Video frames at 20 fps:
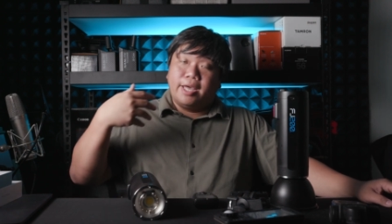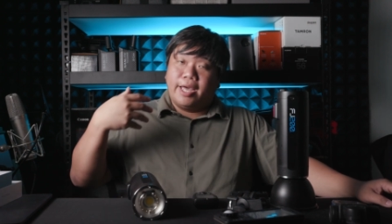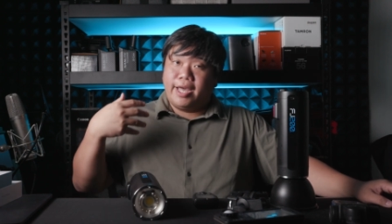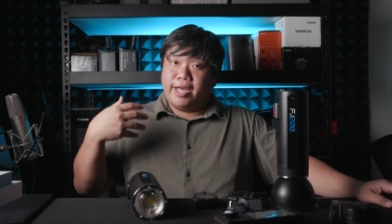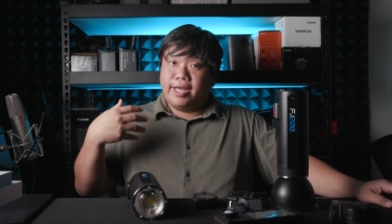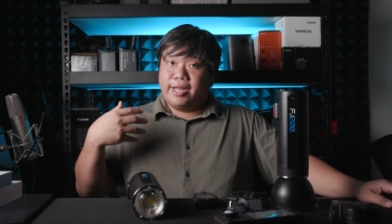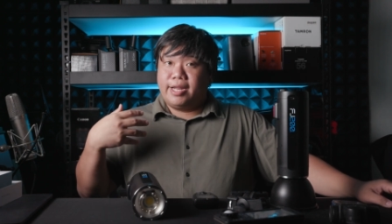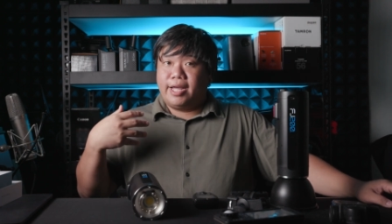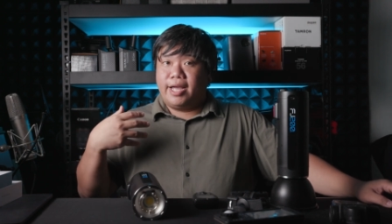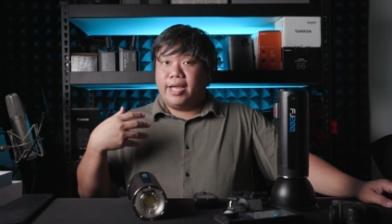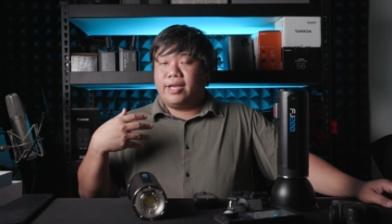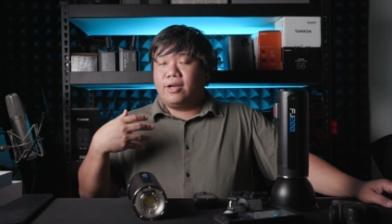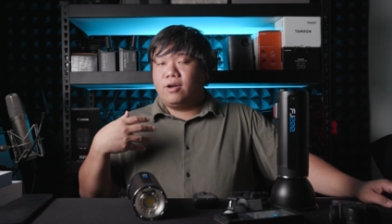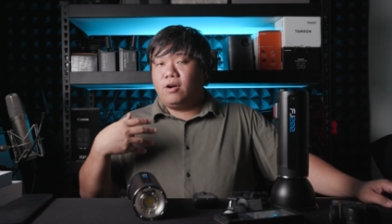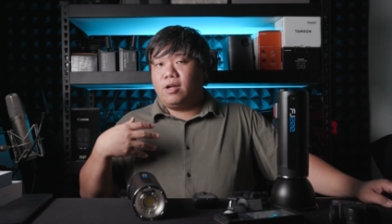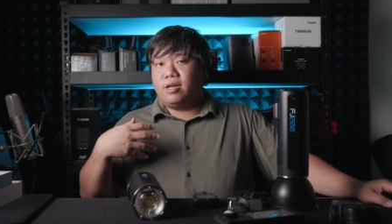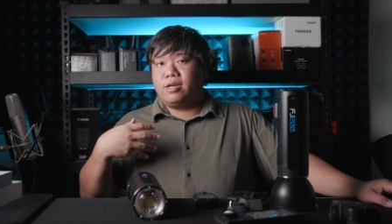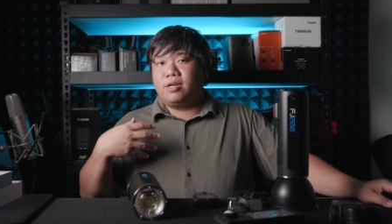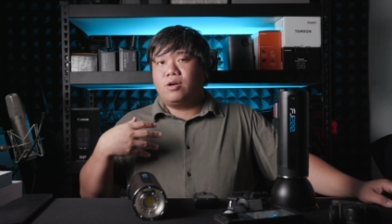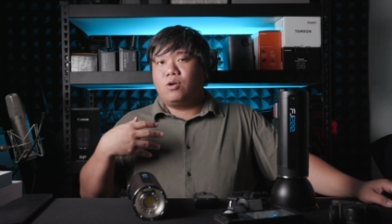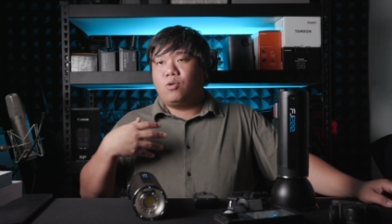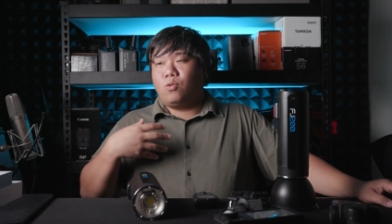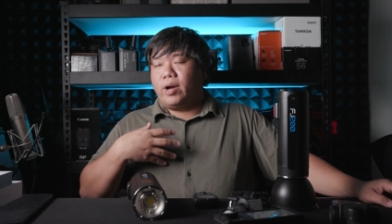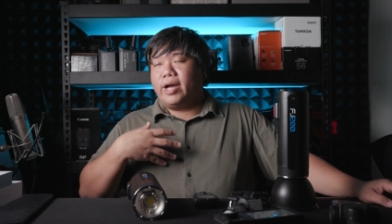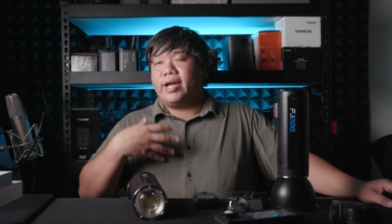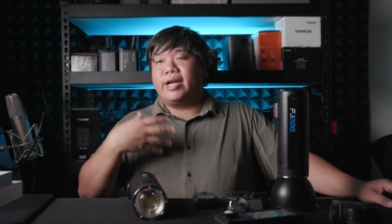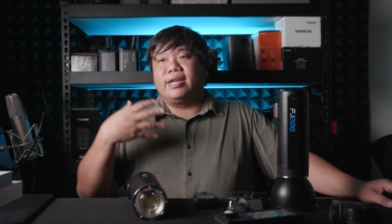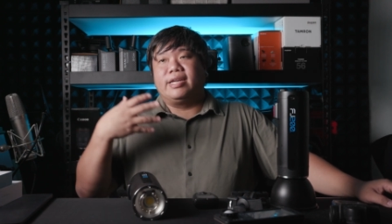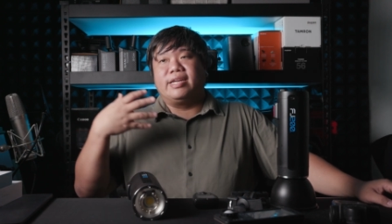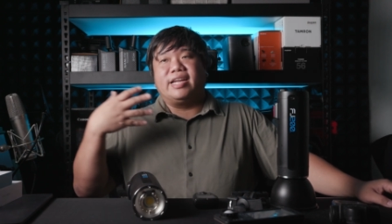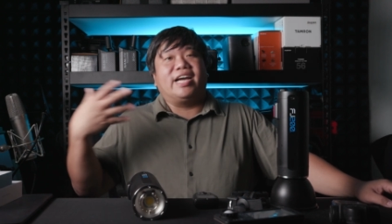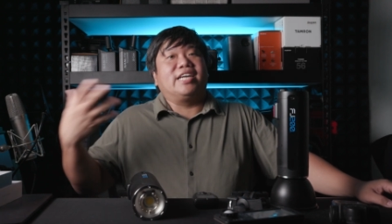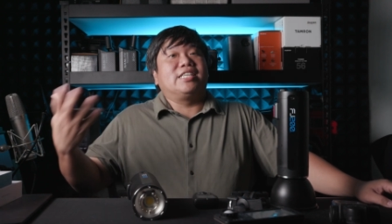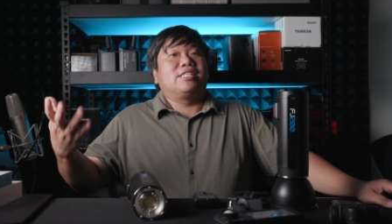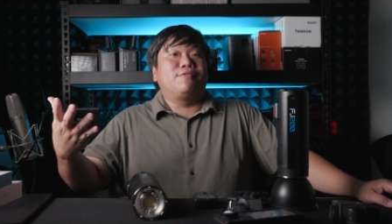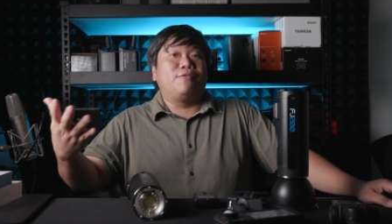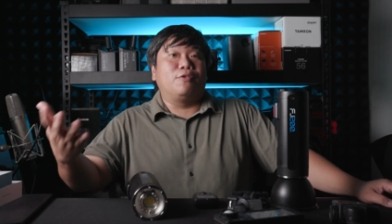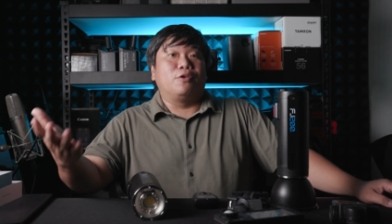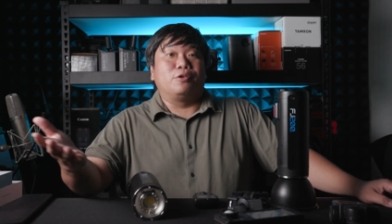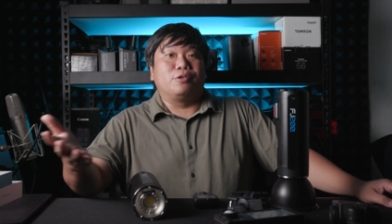And I got quite
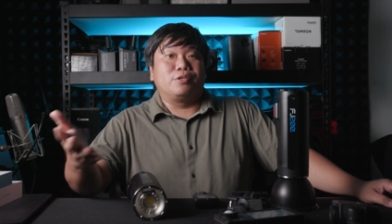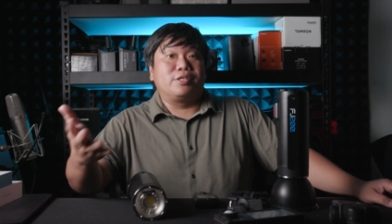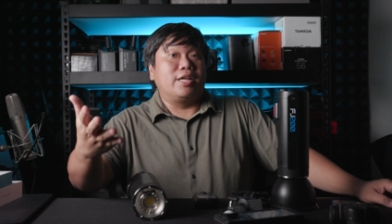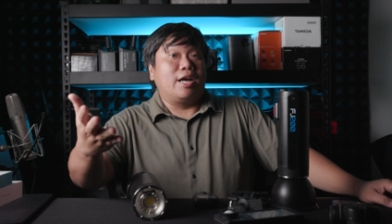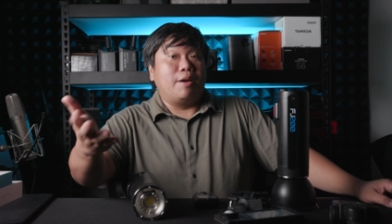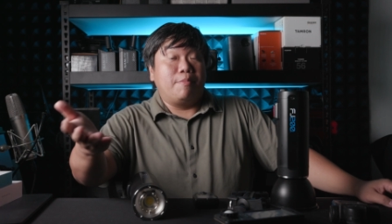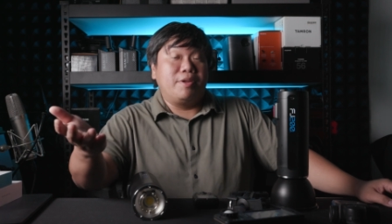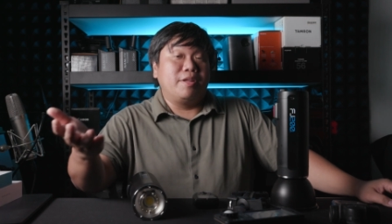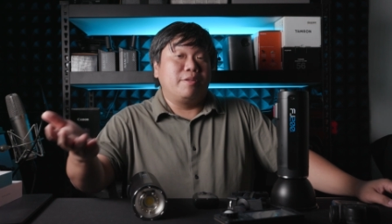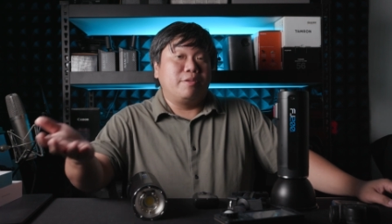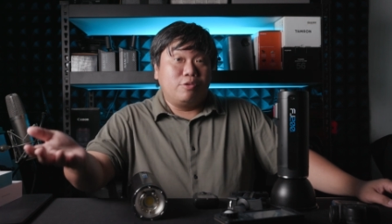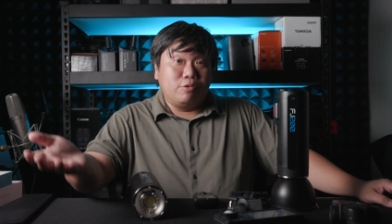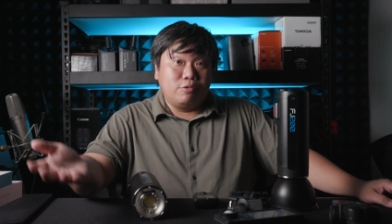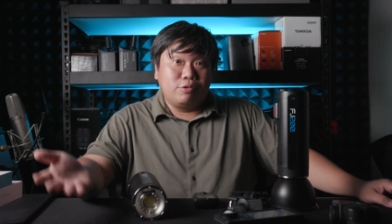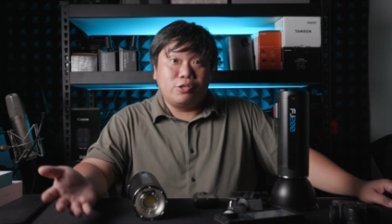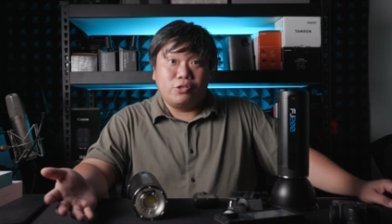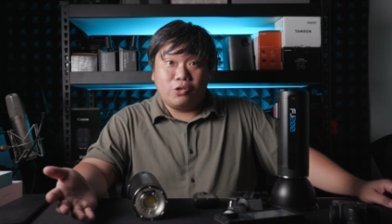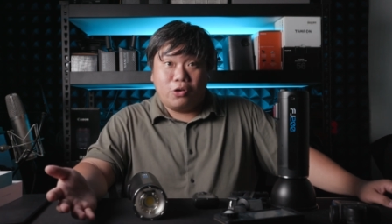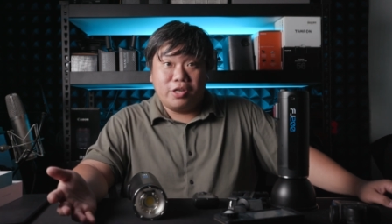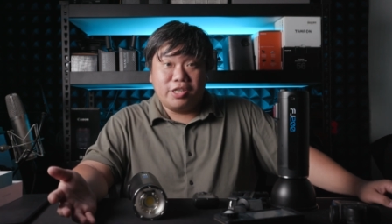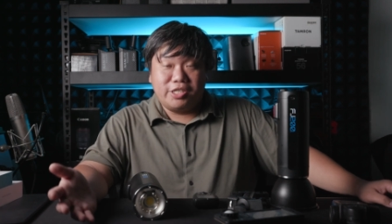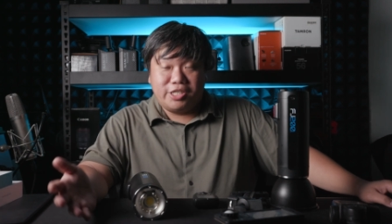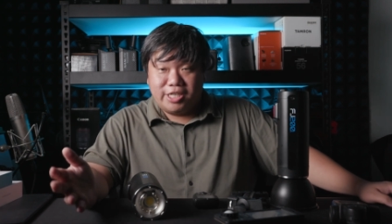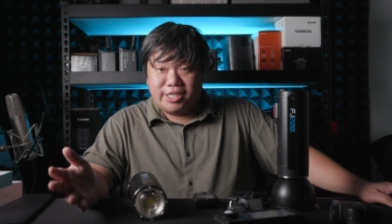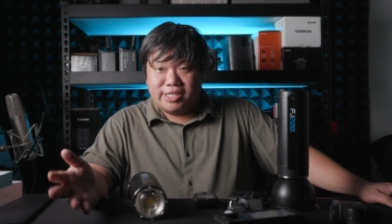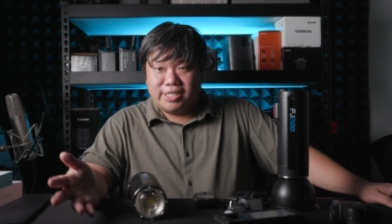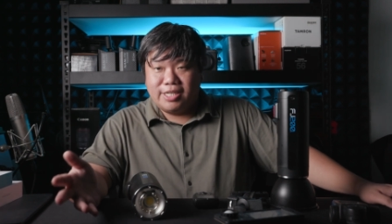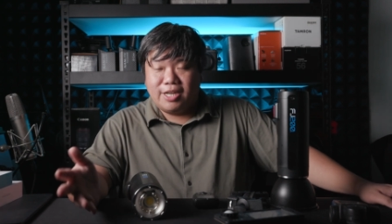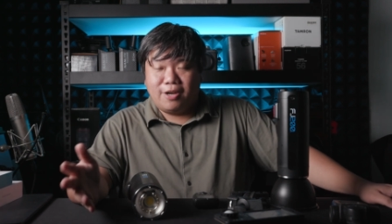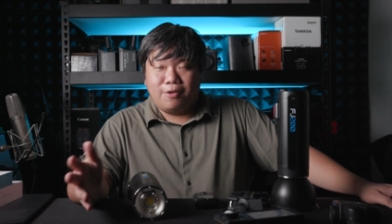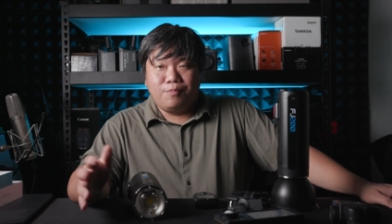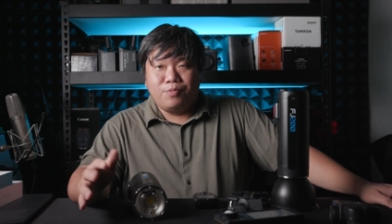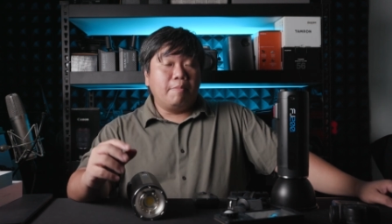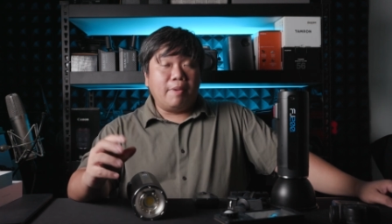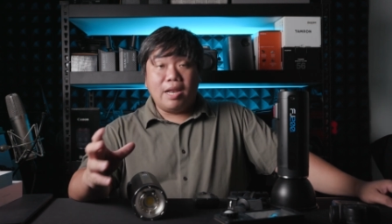nice photos. I mean, you saw it just now.